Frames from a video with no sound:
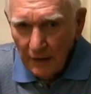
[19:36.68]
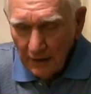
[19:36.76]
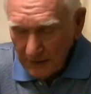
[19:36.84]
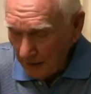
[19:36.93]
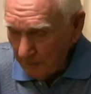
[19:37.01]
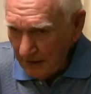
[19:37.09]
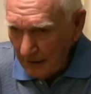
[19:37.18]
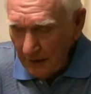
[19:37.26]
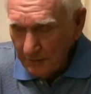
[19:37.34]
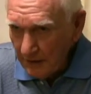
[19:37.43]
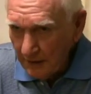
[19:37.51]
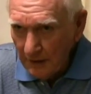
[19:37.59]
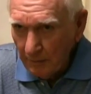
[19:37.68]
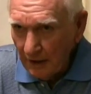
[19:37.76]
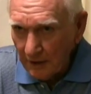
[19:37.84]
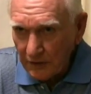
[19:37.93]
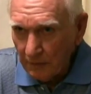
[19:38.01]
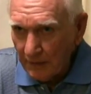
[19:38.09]
sometimes they'd come
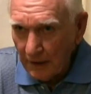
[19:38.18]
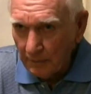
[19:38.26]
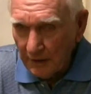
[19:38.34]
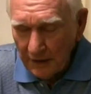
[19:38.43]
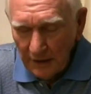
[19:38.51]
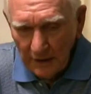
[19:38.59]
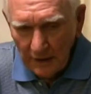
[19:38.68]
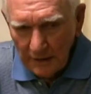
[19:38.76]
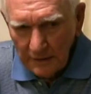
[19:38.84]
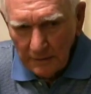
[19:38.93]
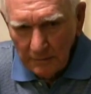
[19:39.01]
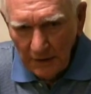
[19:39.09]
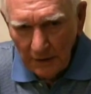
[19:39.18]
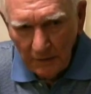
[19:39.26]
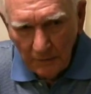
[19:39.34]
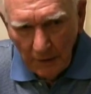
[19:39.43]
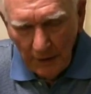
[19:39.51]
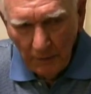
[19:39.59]
out, sometimes they didn't. But
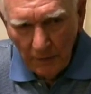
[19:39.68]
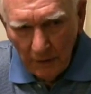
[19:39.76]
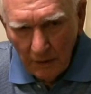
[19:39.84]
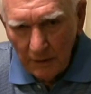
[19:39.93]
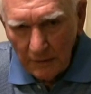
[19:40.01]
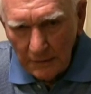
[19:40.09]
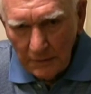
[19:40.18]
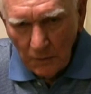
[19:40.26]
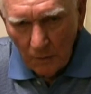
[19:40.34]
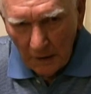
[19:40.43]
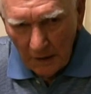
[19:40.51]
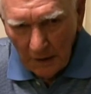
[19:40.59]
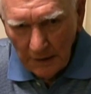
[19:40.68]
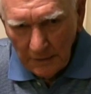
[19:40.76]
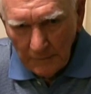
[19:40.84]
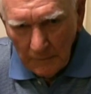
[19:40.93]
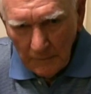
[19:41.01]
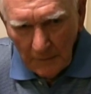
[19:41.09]
we were on one,
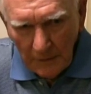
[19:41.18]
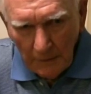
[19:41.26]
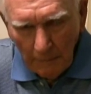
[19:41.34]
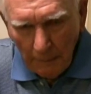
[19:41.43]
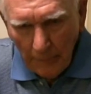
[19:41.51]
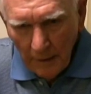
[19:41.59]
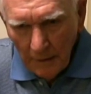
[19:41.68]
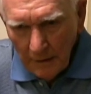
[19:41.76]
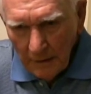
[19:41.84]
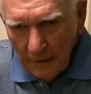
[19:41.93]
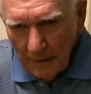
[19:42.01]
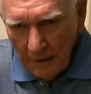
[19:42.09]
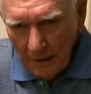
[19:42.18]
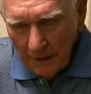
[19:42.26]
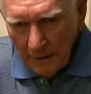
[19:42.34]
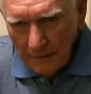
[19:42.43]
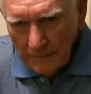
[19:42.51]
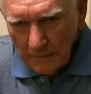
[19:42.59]

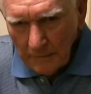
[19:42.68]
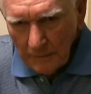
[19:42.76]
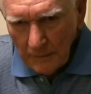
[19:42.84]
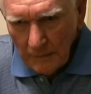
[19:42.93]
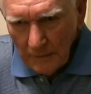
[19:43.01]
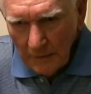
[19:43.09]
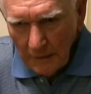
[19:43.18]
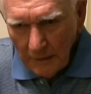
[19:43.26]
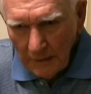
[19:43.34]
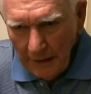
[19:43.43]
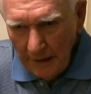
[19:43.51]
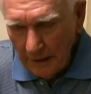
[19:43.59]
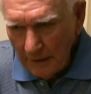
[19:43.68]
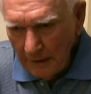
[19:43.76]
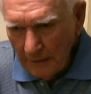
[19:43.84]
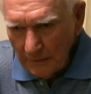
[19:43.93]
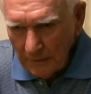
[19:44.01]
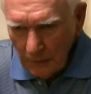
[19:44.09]
and he had
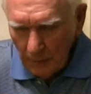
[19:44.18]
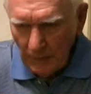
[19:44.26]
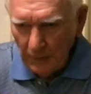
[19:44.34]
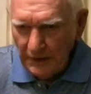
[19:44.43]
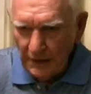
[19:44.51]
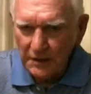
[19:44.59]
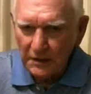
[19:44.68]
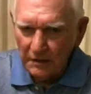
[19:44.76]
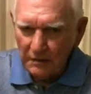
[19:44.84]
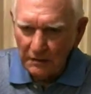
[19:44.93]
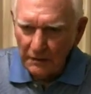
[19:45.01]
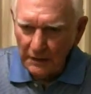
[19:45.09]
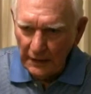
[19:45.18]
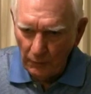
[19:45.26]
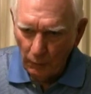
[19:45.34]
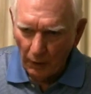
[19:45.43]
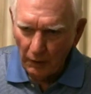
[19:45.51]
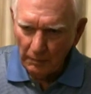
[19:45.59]
we were just had
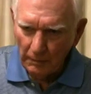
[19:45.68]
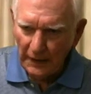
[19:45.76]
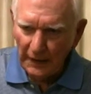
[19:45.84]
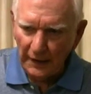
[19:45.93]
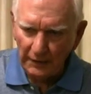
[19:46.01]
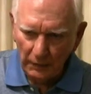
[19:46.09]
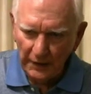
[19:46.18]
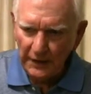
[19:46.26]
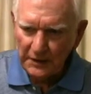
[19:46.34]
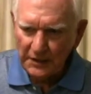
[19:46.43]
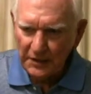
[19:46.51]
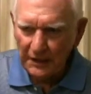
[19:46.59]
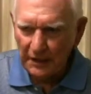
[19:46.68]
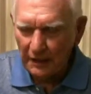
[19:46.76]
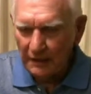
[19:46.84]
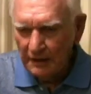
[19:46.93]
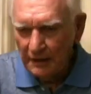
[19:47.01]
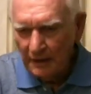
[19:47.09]
walked by it. We didn't see
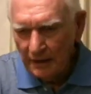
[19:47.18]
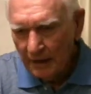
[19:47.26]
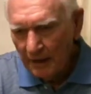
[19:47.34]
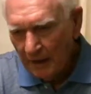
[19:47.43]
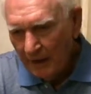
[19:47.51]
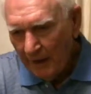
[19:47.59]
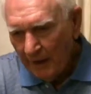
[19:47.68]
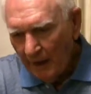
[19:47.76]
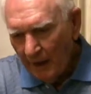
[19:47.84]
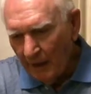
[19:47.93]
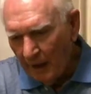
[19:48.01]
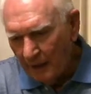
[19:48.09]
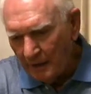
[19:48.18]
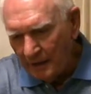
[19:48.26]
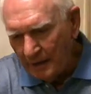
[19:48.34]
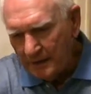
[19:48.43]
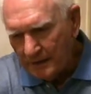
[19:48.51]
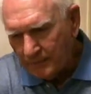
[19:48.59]
it.